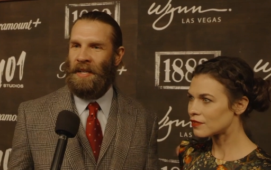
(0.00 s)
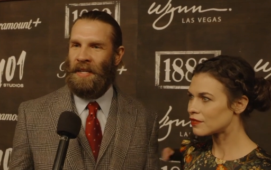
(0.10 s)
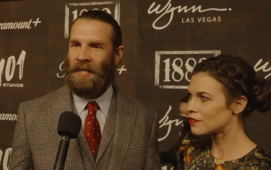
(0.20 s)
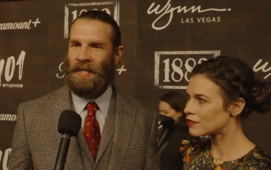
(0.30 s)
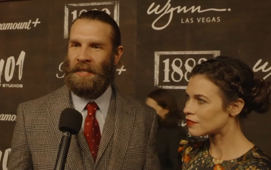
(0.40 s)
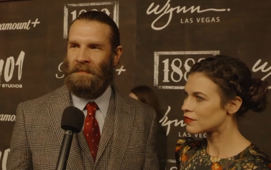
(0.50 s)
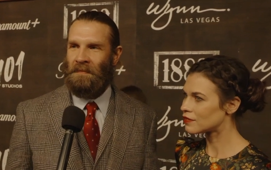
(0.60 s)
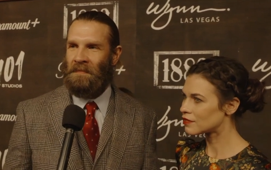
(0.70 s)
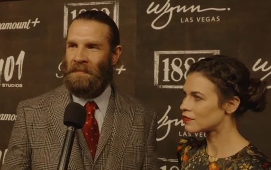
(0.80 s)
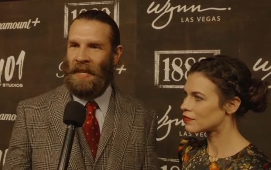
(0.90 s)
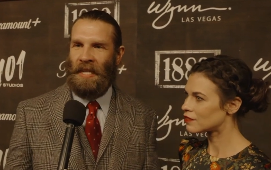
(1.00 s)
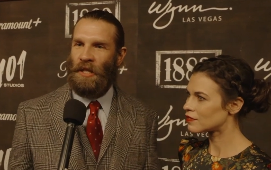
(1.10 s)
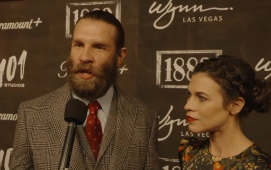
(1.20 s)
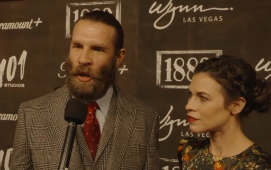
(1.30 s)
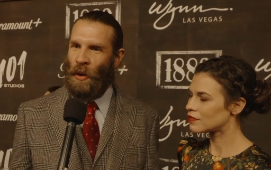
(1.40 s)
Speaker 1: is is
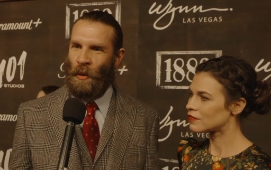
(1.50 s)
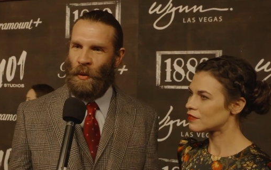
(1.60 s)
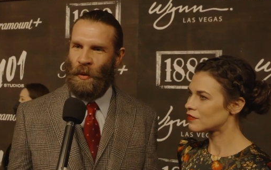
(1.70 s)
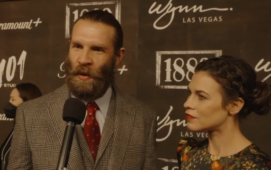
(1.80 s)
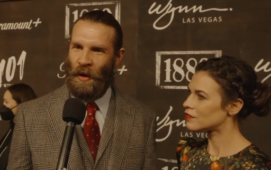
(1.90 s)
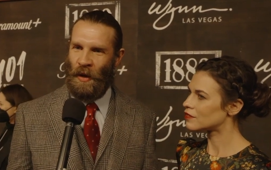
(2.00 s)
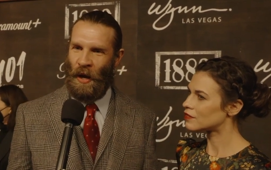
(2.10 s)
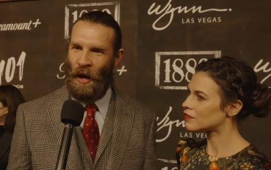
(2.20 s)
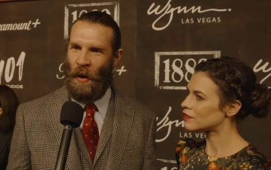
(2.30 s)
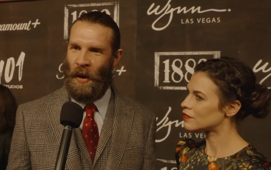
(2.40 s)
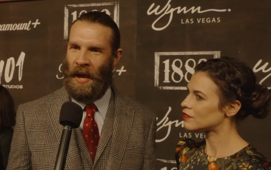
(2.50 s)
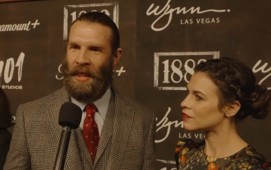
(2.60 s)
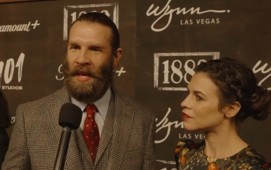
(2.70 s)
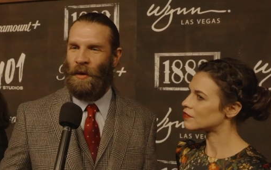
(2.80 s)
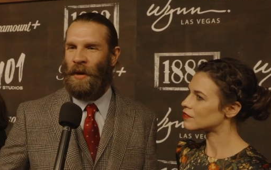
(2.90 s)
new, you know, and I
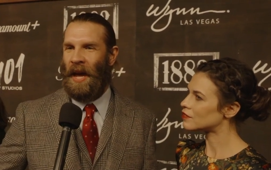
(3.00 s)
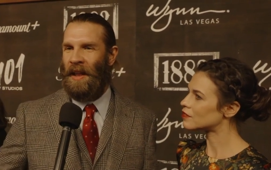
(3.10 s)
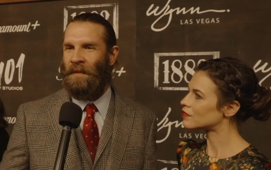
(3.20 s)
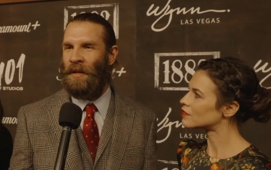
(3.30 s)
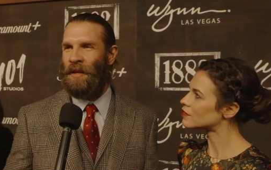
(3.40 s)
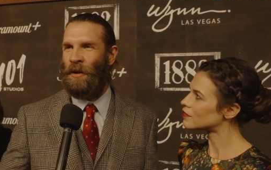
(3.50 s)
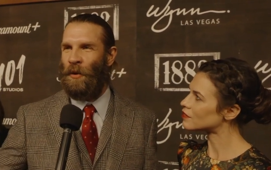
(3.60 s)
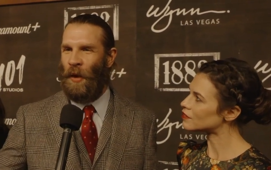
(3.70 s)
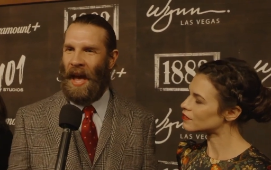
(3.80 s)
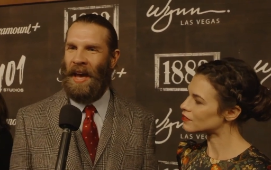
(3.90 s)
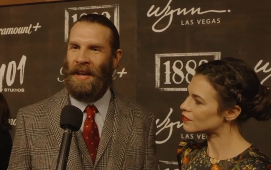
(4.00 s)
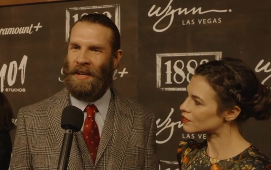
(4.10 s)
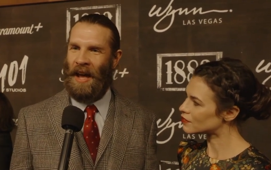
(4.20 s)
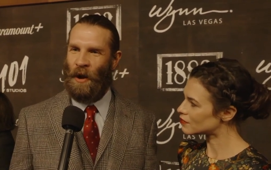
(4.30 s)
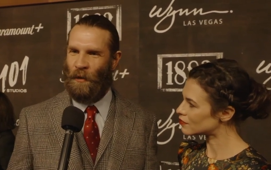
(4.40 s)
think you can never create
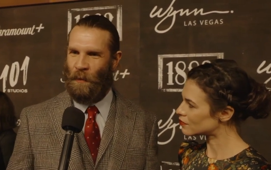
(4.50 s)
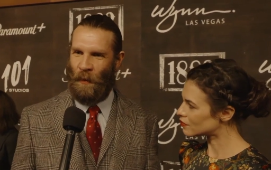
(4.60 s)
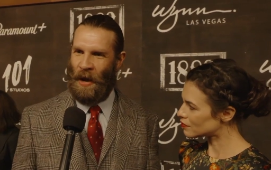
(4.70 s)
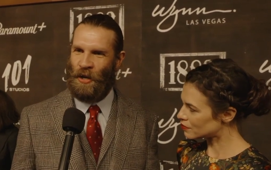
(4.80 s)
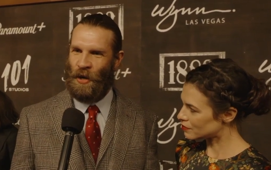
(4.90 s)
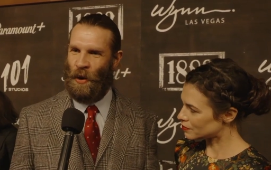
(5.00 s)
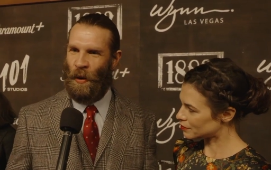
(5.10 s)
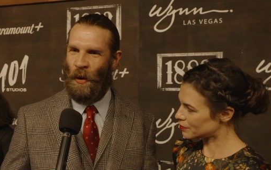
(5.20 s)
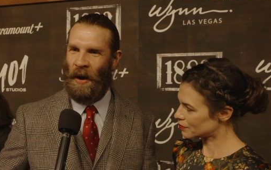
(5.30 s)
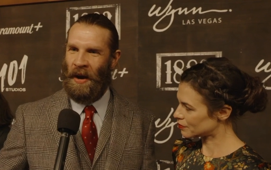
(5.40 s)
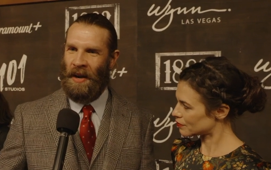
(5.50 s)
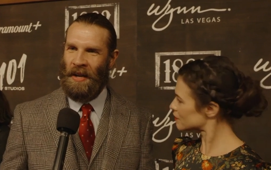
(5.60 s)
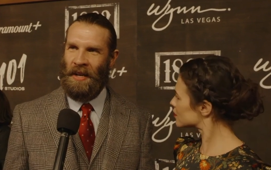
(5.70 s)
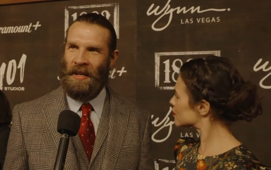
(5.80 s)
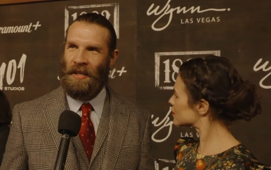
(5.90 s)
out of pressure or
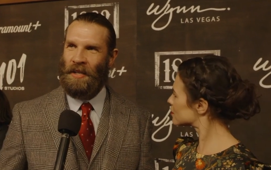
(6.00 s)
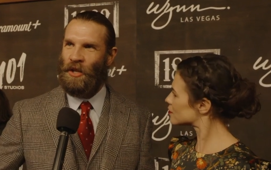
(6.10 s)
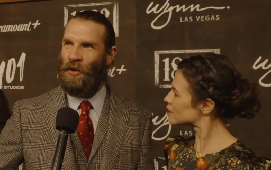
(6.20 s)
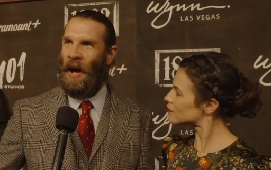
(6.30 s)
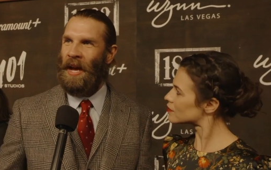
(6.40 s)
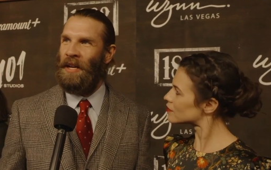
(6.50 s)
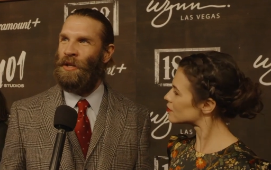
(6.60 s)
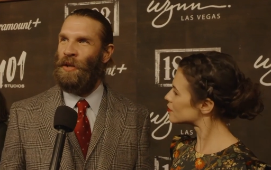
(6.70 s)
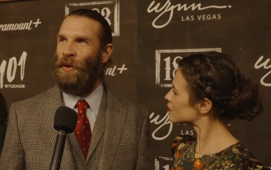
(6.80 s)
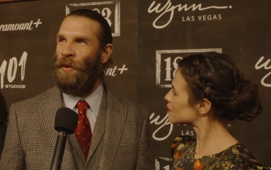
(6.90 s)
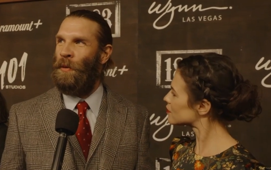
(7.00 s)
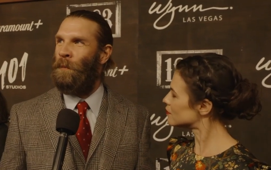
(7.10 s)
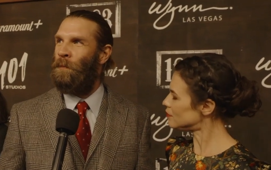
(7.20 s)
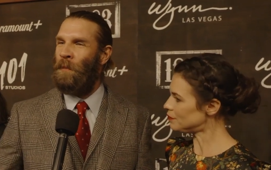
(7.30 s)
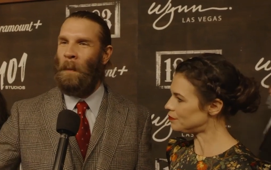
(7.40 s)
trying to
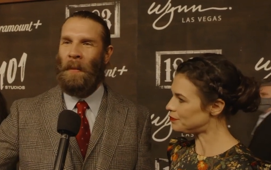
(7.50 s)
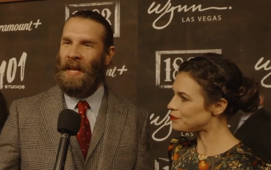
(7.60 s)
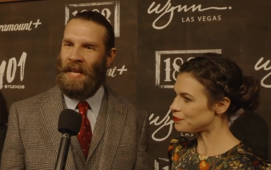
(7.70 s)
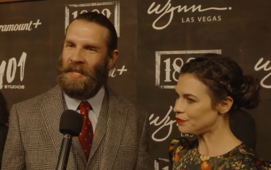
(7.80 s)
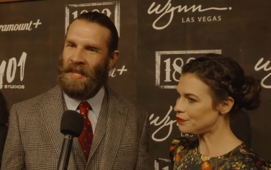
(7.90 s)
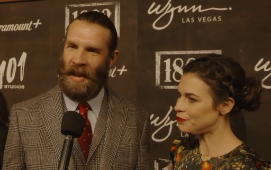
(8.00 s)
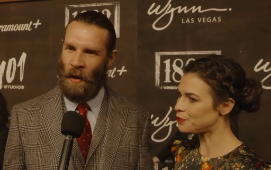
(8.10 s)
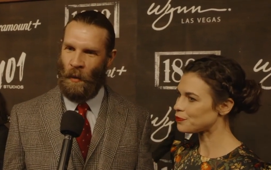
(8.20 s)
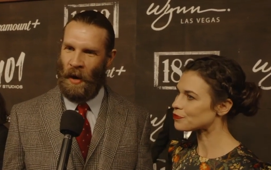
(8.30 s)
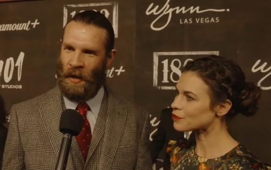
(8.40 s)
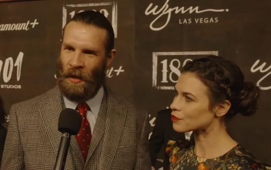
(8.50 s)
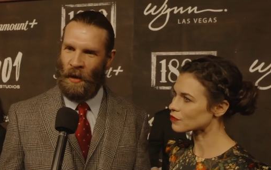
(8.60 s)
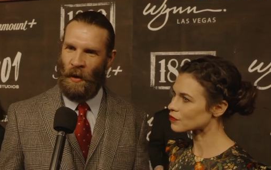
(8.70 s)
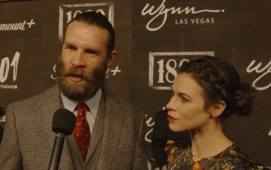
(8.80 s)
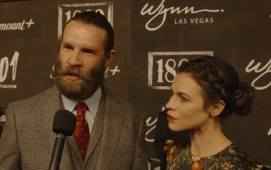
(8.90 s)
please anyone. You
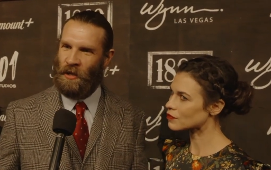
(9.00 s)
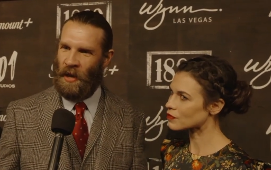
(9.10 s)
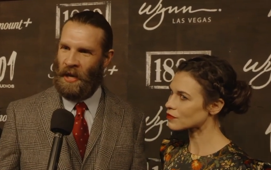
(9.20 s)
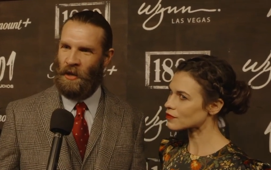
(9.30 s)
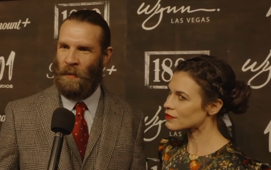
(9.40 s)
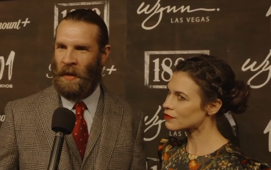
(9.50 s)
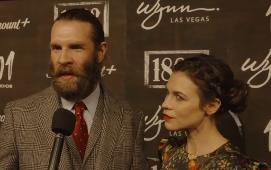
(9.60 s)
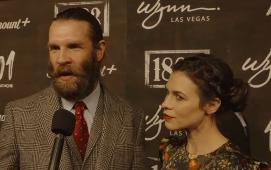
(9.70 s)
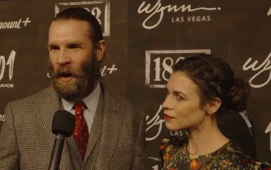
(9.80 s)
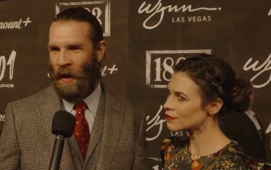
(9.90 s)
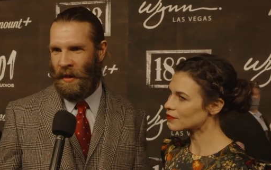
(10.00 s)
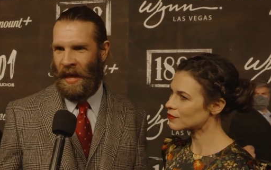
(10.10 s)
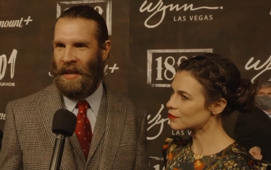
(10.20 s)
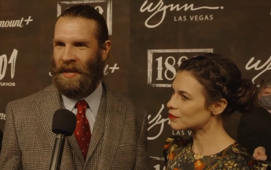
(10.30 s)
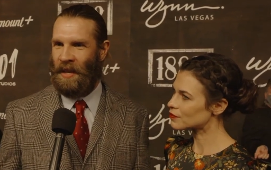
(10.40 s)
know, you're just trying to be
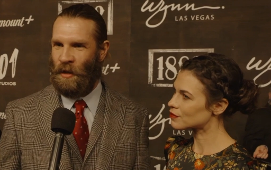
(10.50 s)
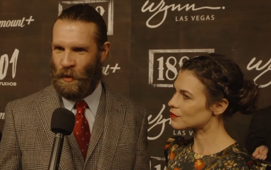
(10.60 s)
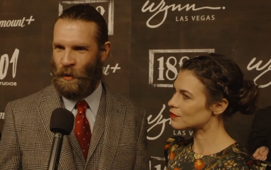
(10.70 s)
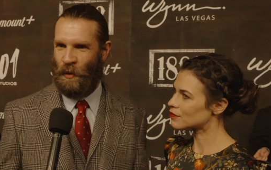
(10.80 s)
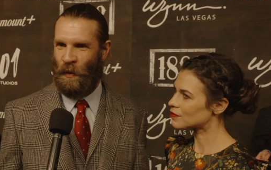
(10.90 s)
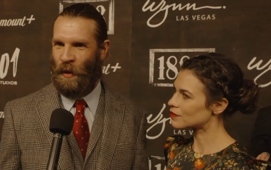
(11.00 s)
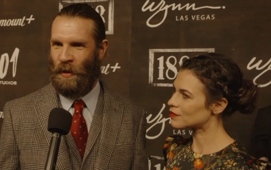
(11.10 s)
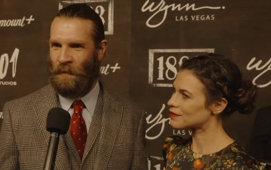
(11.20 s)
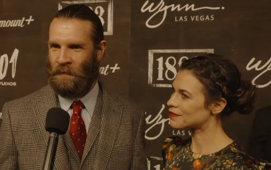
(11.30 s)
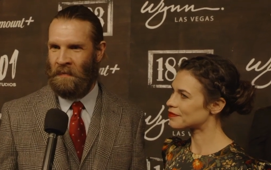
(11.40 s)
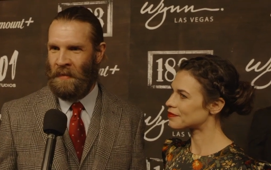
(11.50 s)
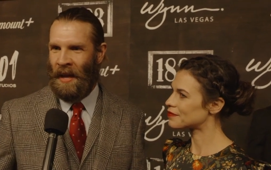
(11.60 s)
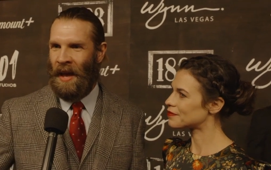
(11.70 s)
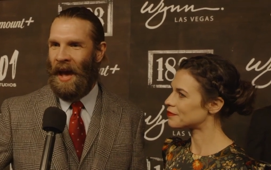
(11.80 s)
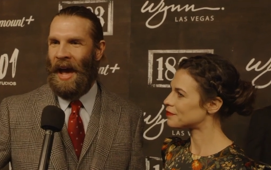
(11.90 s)
authentic and truthful
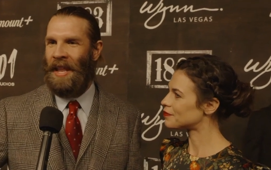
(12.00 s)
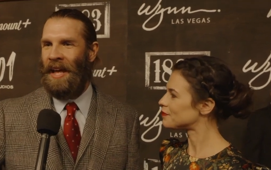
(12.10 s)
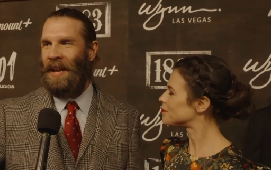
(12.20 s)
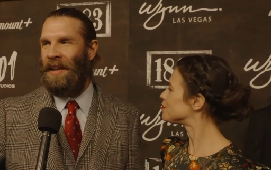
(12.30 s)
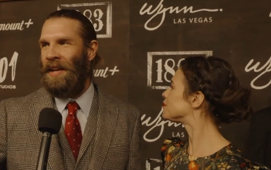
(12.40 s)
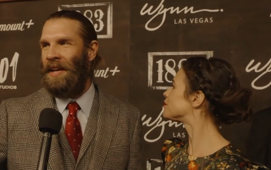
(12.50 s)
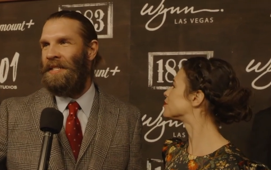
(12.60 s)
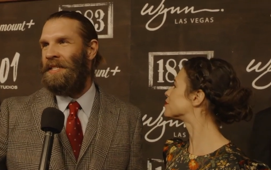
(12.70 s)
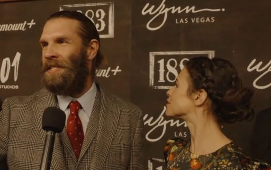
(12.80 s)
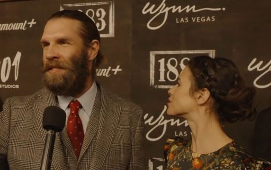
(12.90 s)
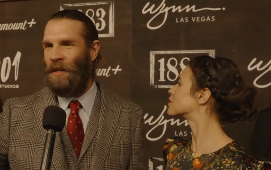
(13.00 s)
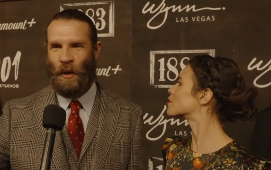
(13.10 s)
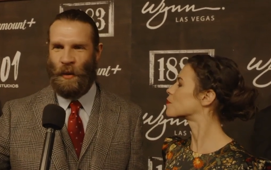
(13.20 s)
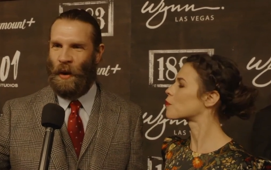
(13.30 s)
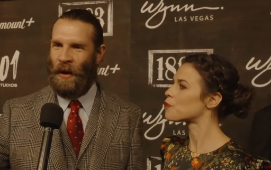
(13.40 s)
and then it's you
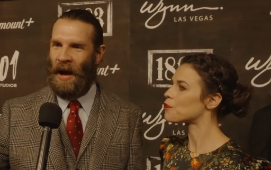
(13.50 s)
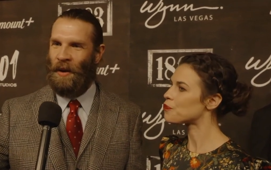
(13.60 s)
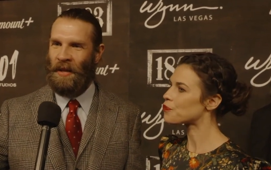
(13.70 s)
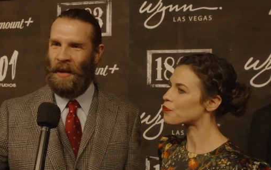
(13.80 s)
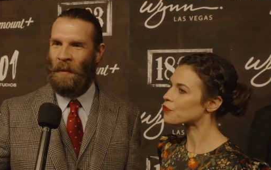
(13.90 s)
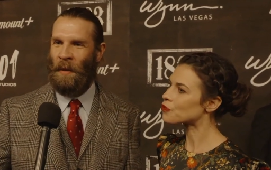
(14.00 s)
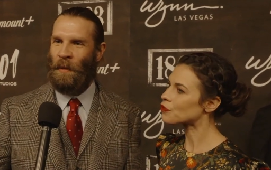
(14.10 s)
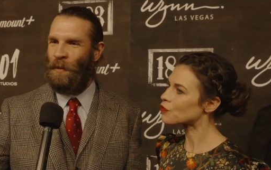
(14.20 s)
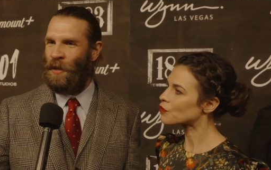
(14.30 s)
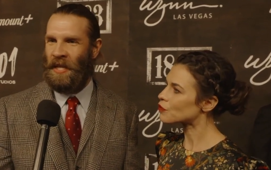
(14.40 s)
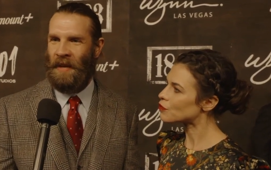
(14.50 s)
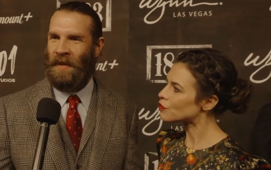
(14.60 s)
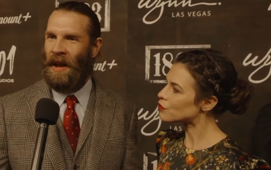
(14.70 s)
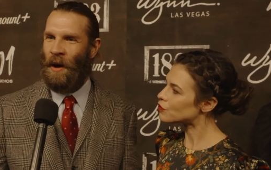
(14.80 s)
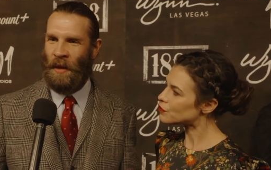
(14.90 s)
throw it out and people perceive
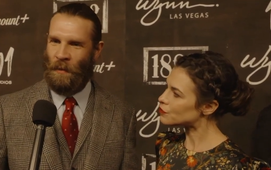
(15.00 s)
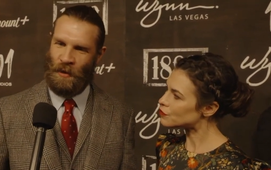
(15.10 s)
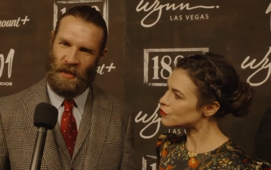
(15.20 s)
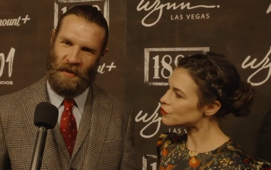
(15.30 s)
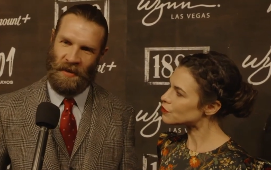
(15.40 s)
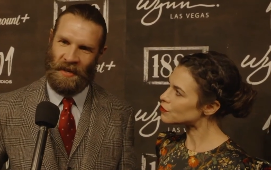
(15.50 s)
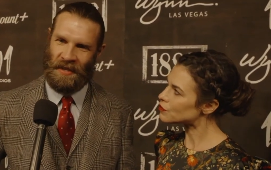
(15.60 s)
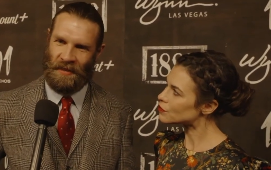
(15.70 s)
it how they perceive it.